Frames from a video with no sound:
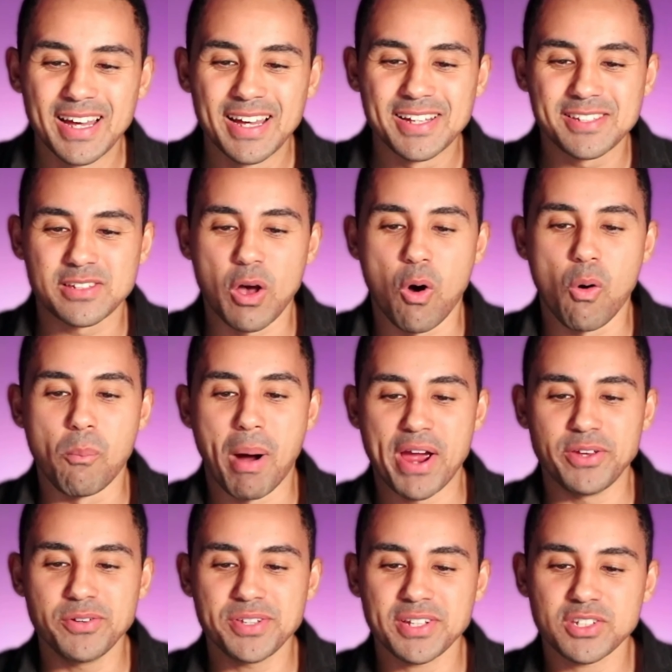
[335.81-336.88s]
So by
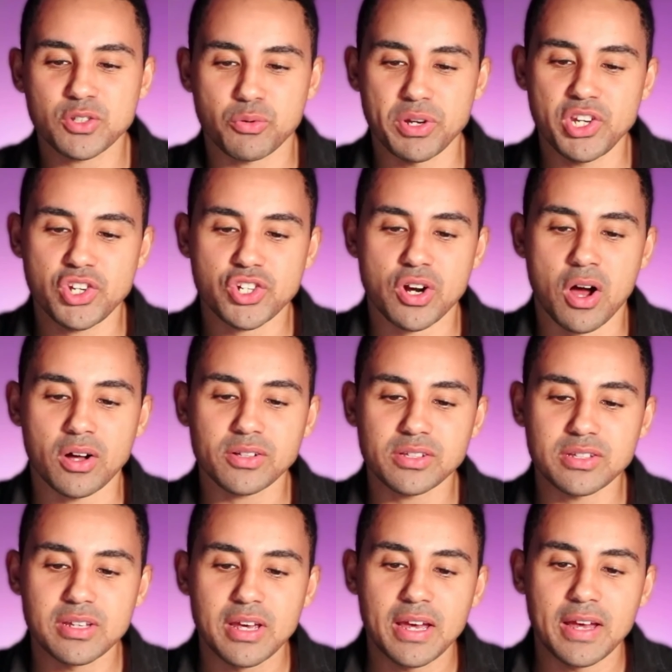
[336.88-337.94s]
using
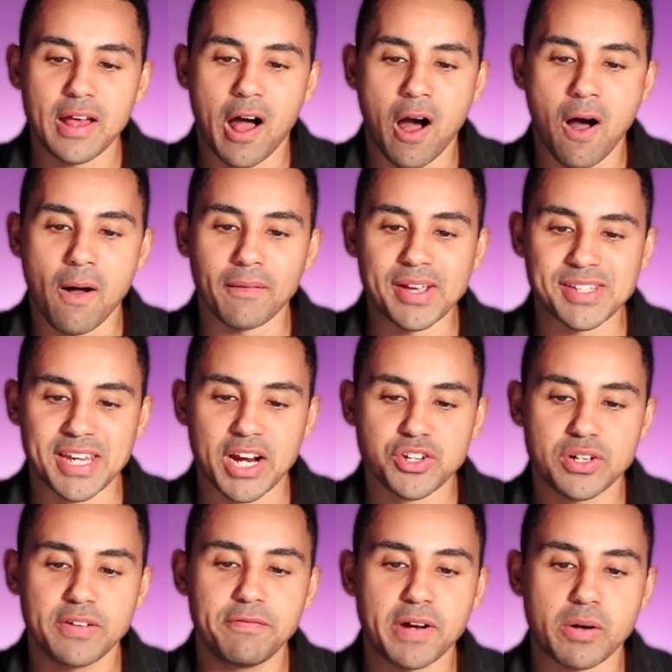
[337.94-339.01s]
screenshots, it's
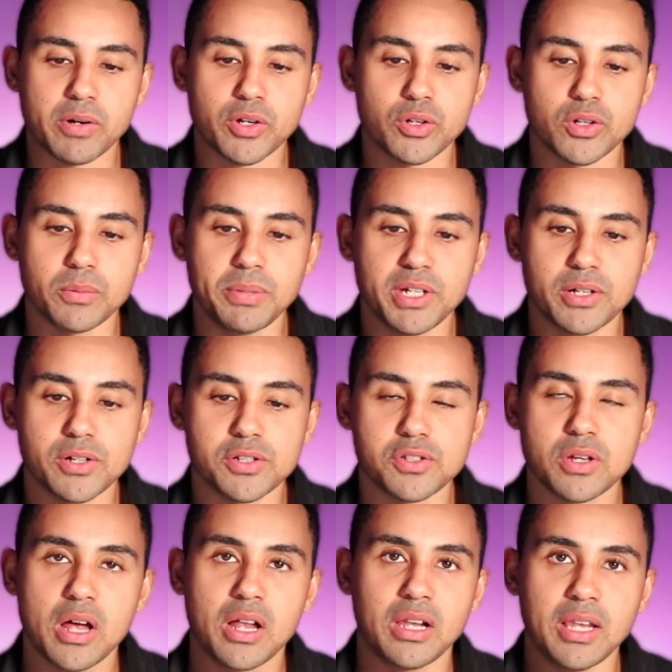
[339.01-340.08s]
actually very good because
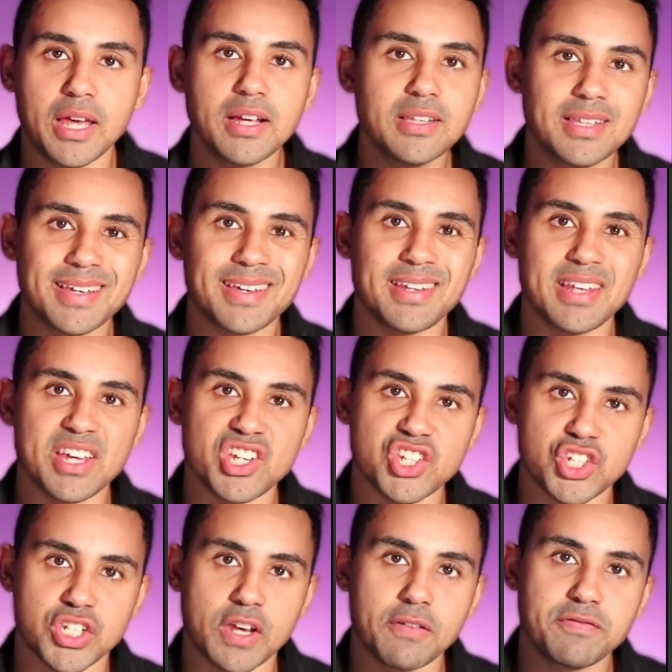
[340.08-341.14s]
LinkedIn is
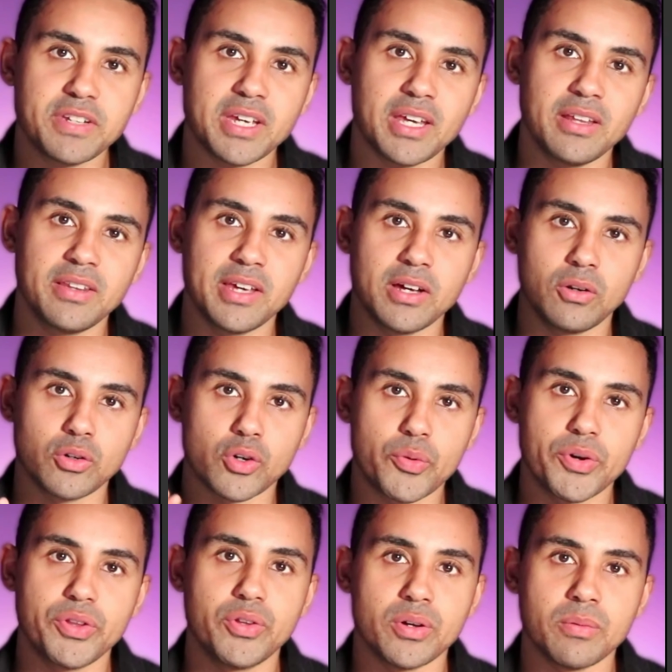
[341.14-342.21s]
shifting the
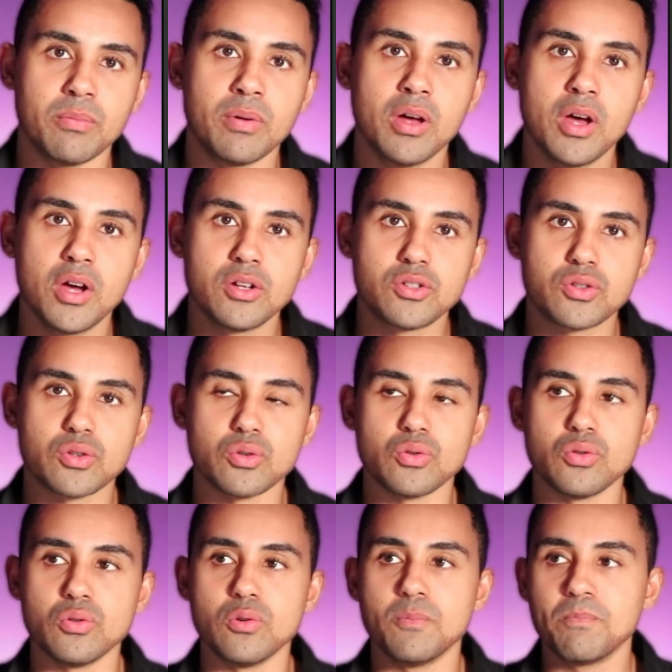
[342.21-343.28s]
algorithm
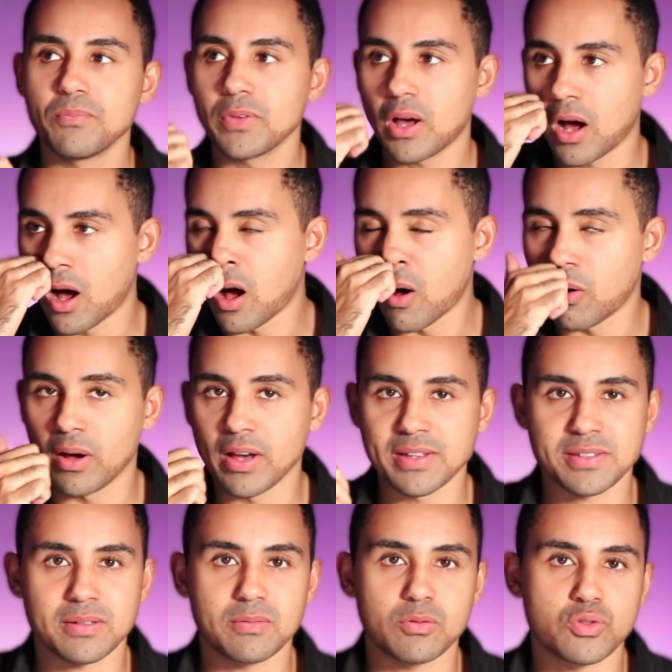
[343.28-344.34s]
to
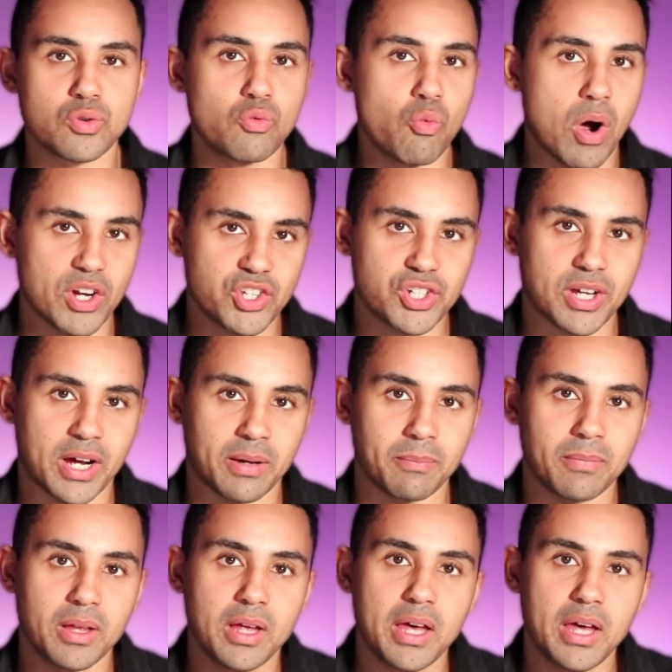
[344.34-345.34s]
is to watch time.